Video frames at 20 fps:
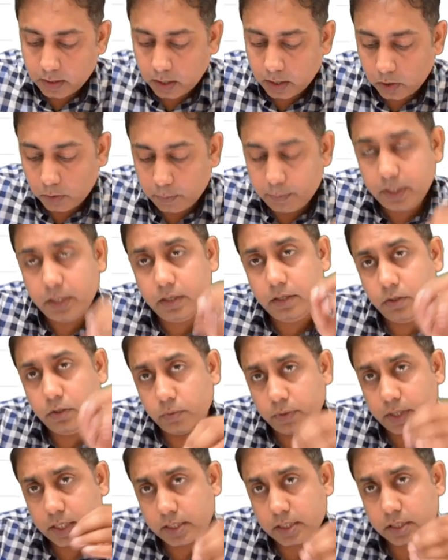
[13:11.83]
how many new
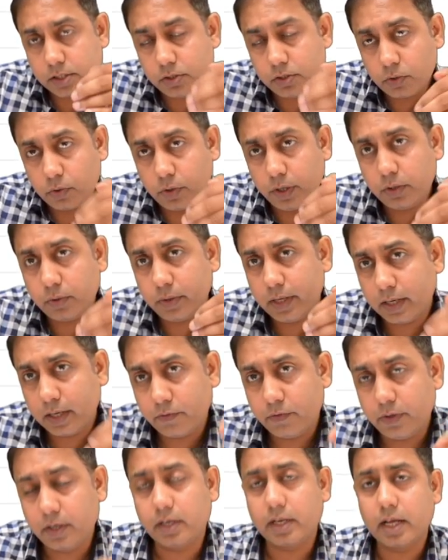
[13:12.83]
cases you're going to get
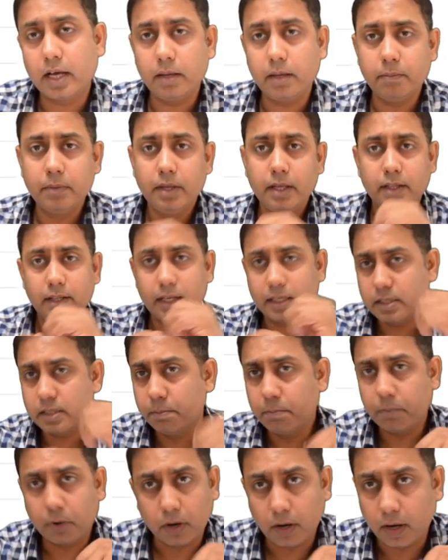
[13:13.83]
with time, that's
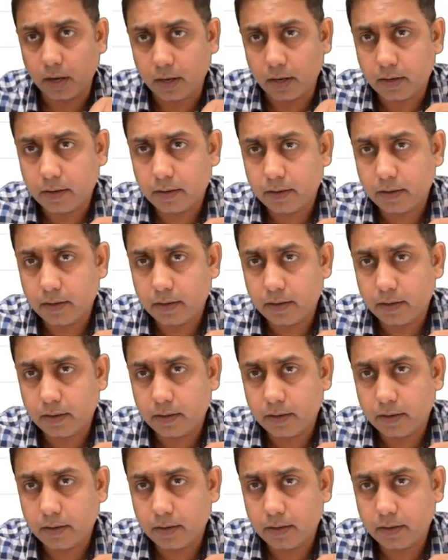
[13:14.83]
important.